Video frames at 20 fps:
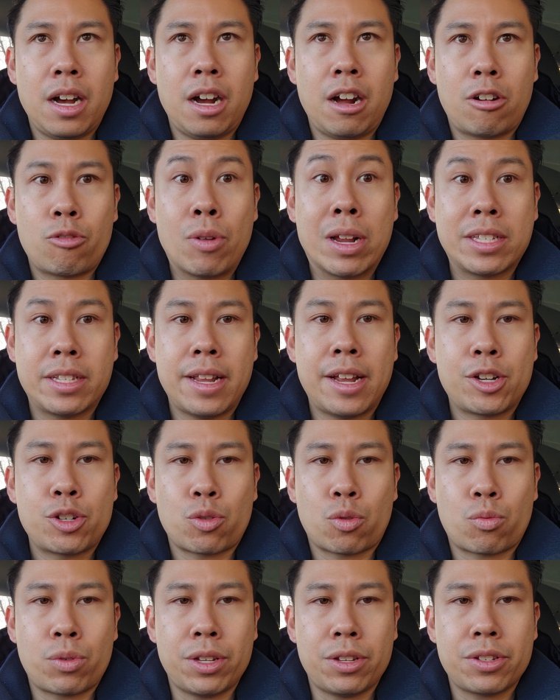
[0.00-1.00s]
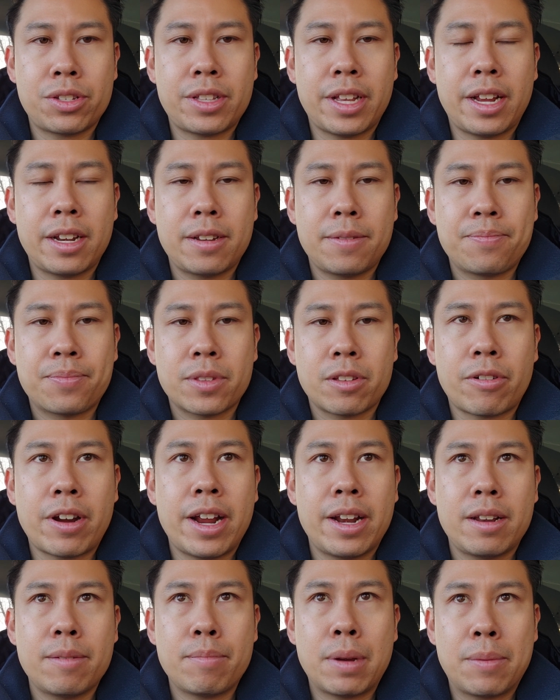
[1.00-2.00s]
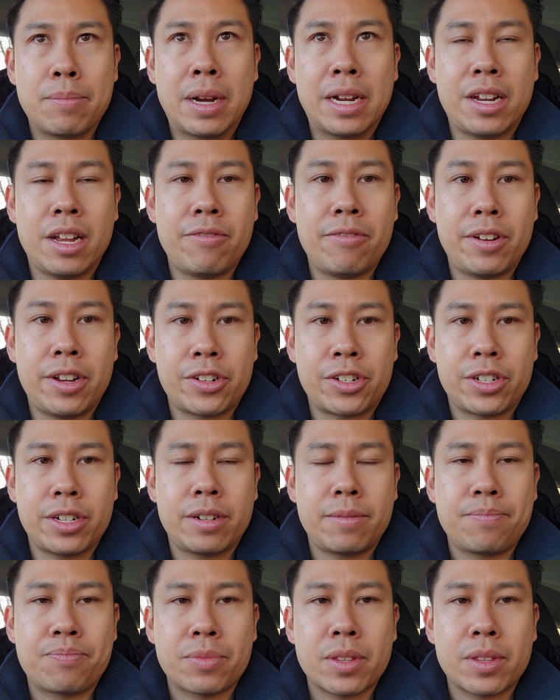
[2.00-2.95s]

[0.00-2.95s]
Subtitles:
residential real estate, right? By definition.